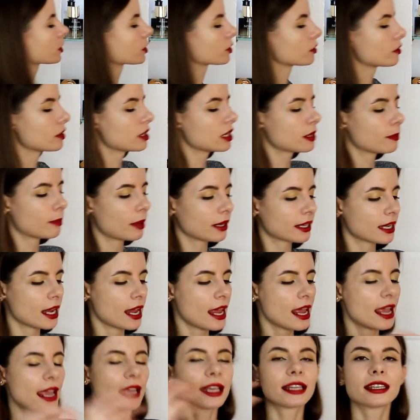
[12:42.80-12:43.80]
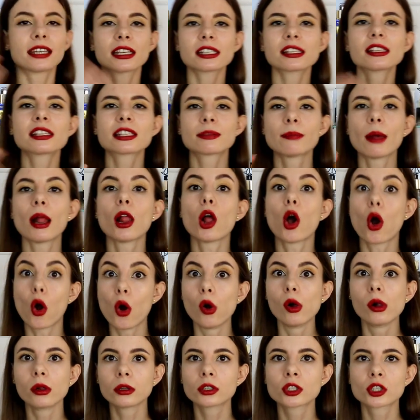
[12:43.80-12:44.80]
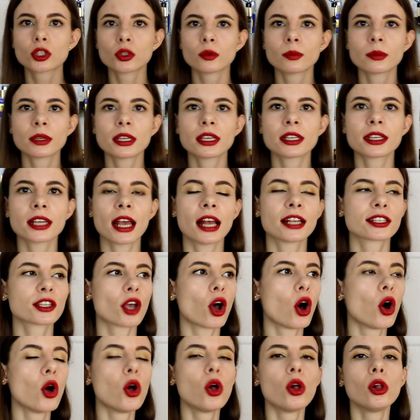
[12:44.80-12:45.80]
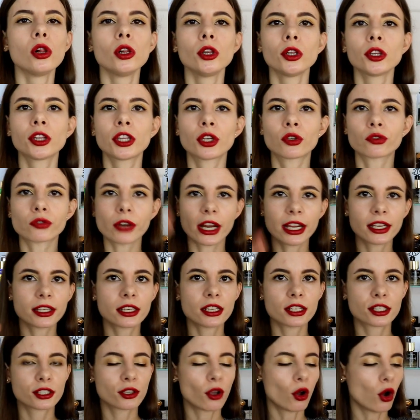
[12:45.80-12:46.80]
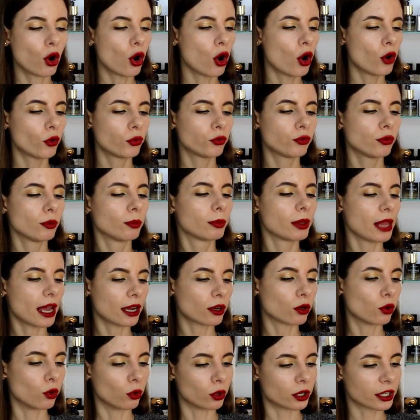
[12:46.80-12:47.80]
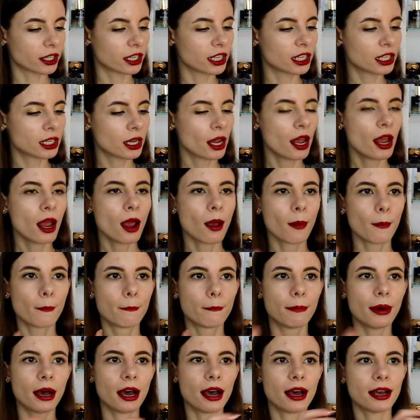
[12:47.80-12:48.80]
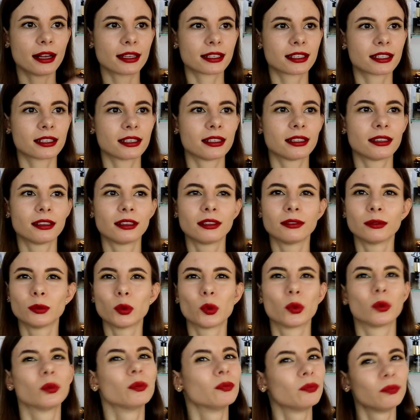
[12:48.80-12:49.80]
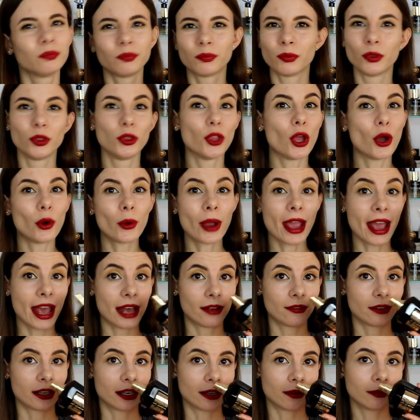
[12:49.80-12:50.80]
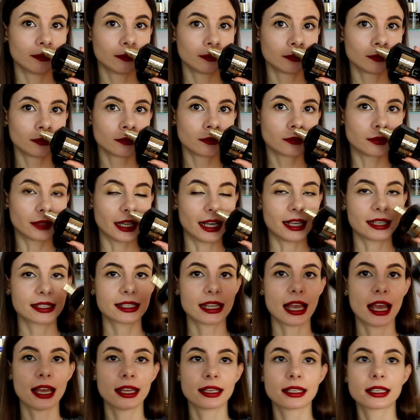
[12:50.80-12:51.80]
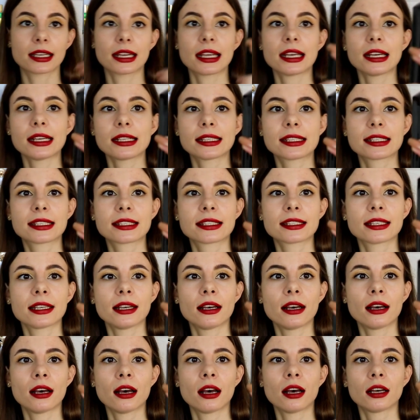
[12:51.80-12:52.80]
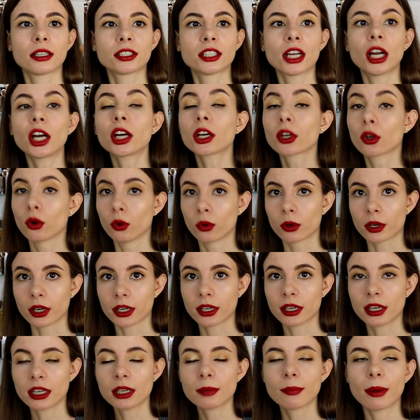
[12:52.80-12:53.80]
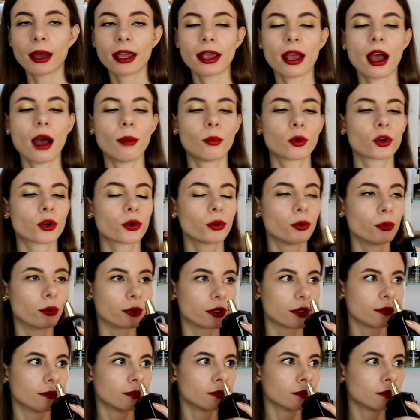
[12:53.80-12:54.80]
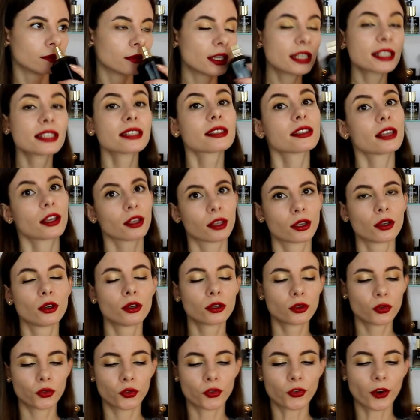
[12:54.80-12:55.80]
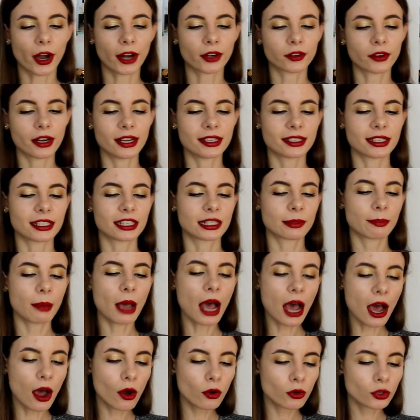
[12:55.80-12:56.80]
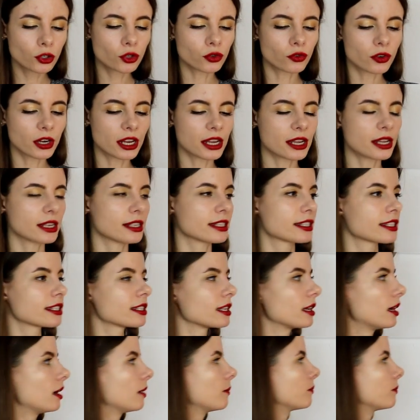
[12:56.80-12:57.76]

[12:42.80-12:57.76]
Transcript: to it, but it doesn't smell old to me. It has all the greatness of Black Orchid, but no heaviness, and it's Dark Orchid by Amour Oud. This is a good fragrance. It's powdery, it's